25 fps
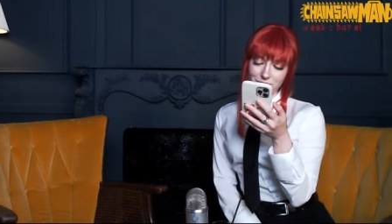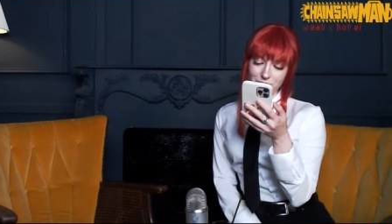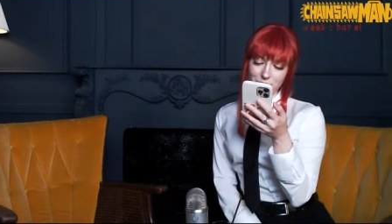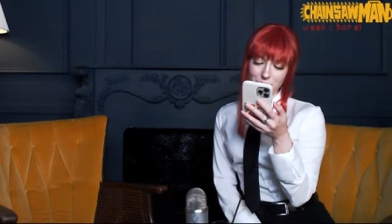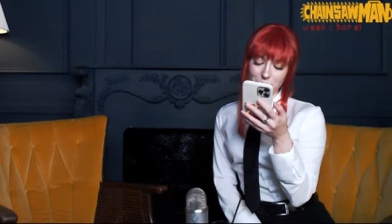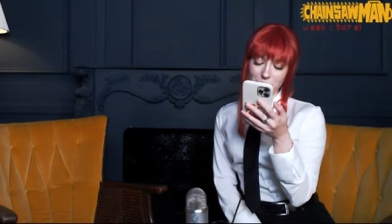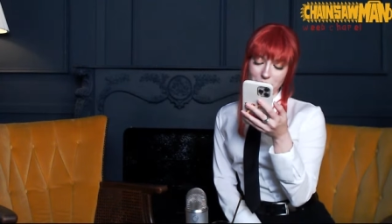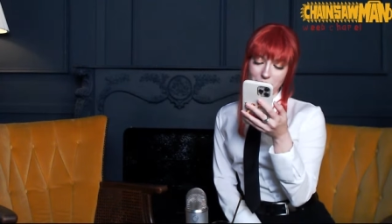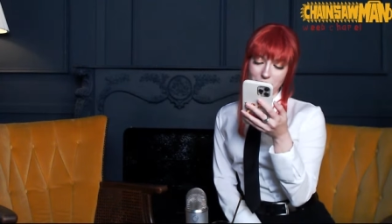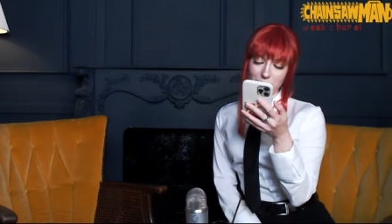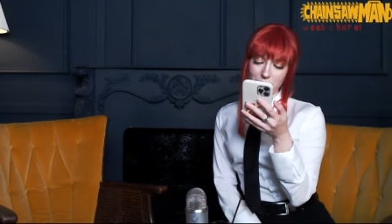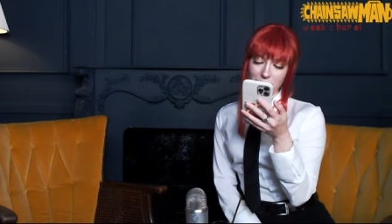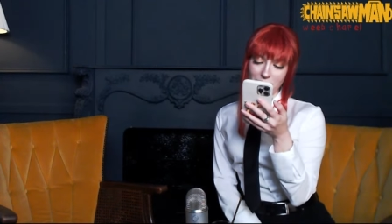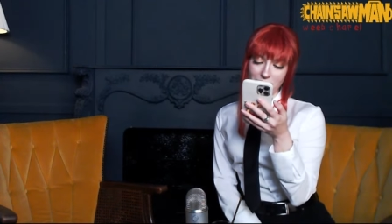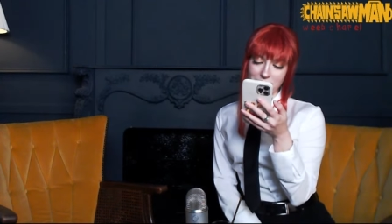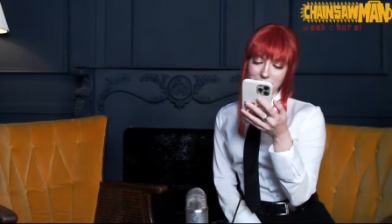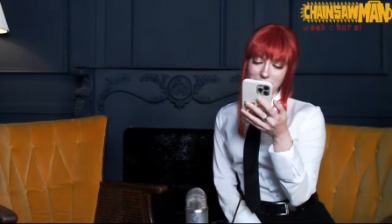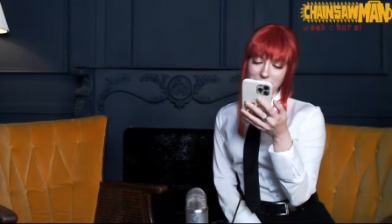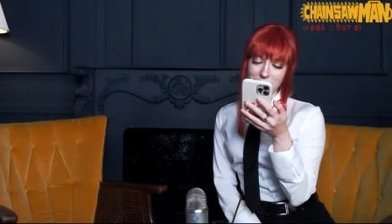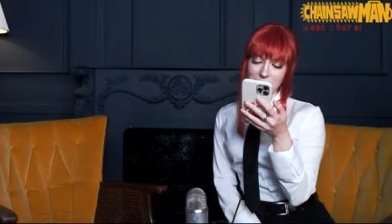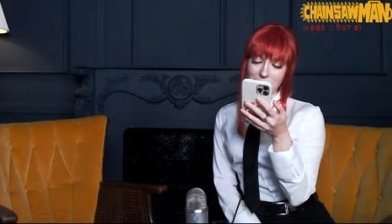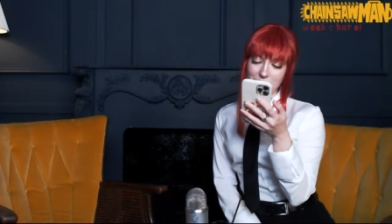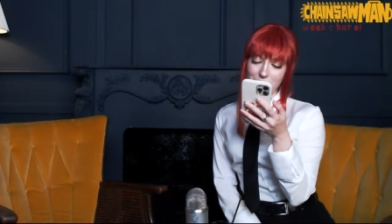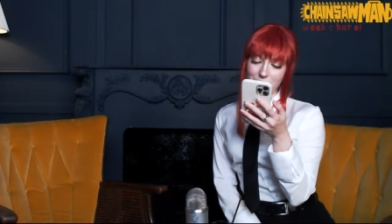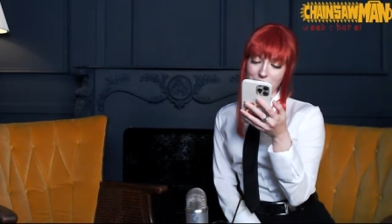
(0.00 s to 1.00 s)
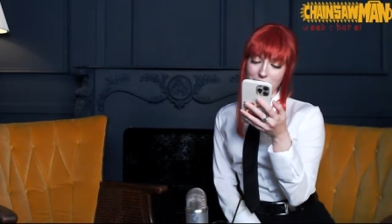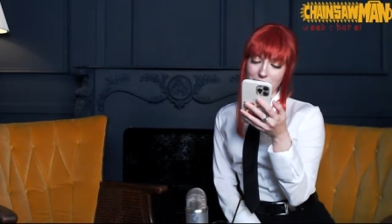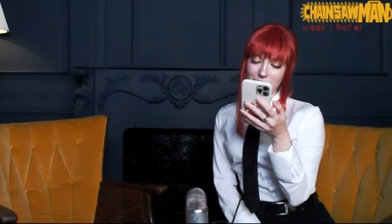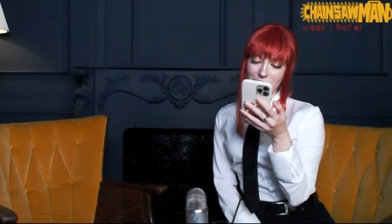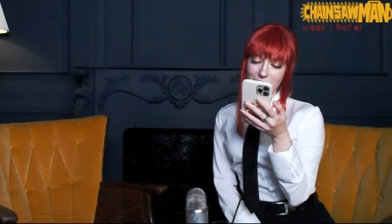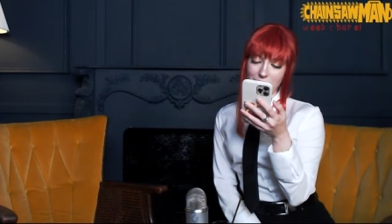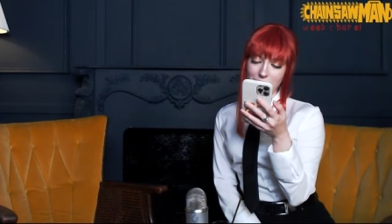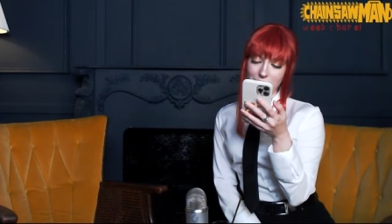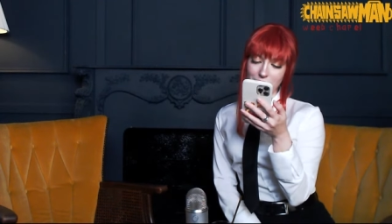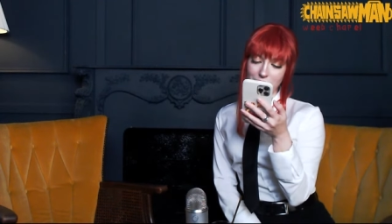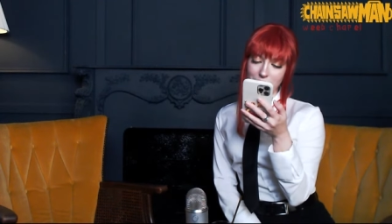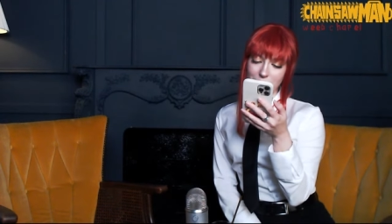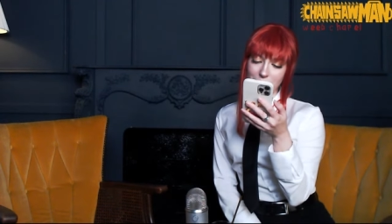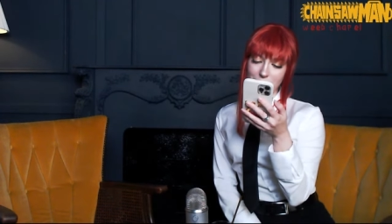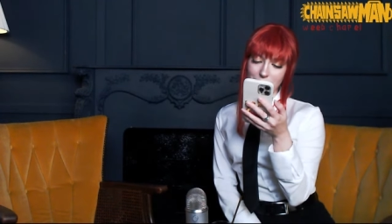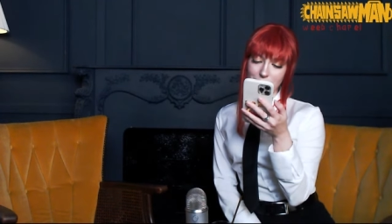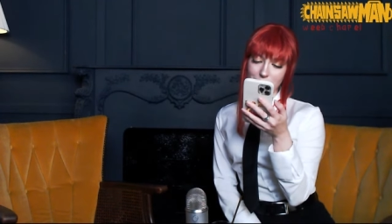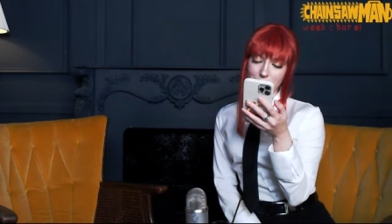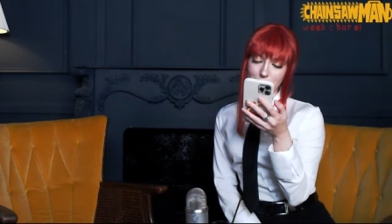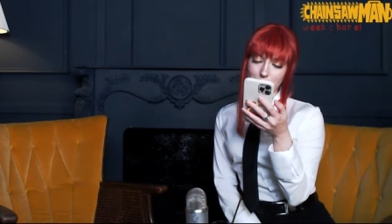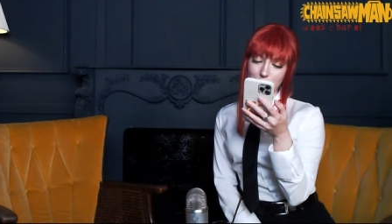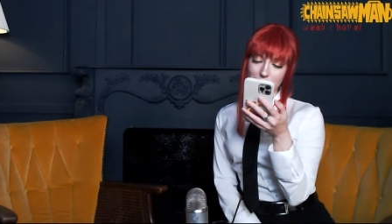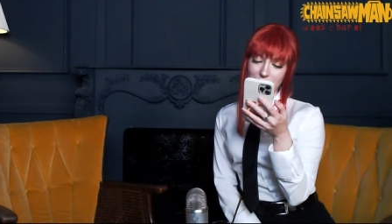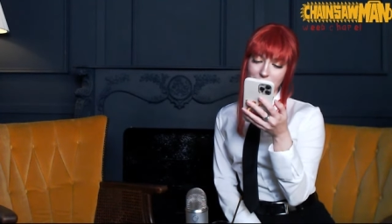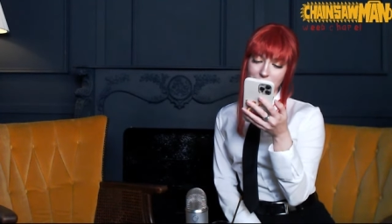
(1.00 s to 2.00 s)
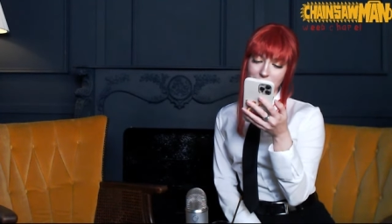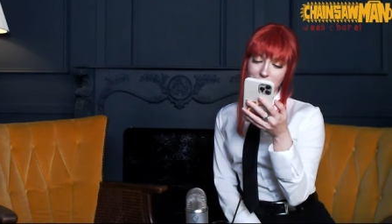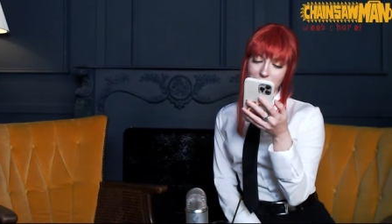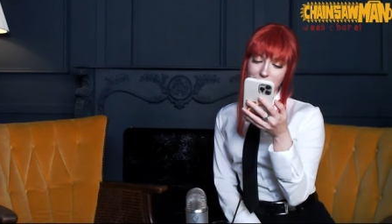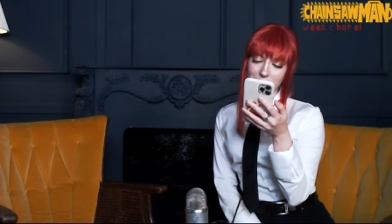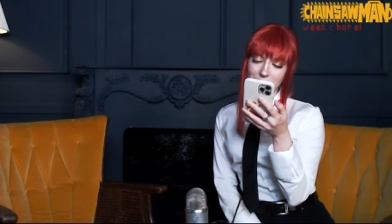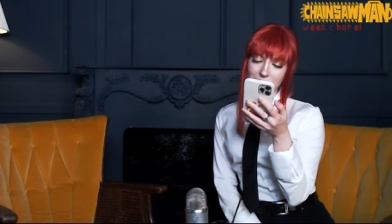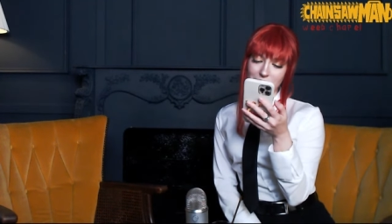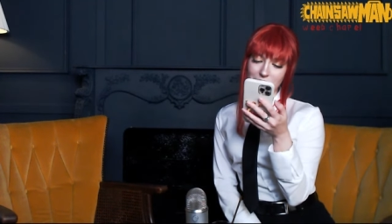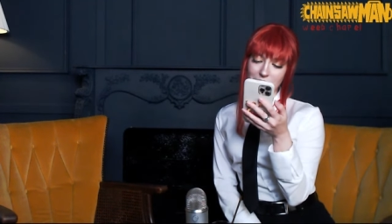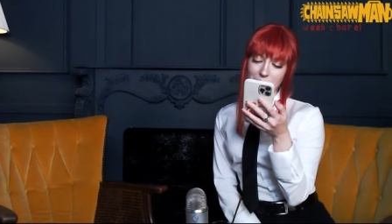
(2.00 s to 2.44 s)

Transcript: Rio asks, never have I ever been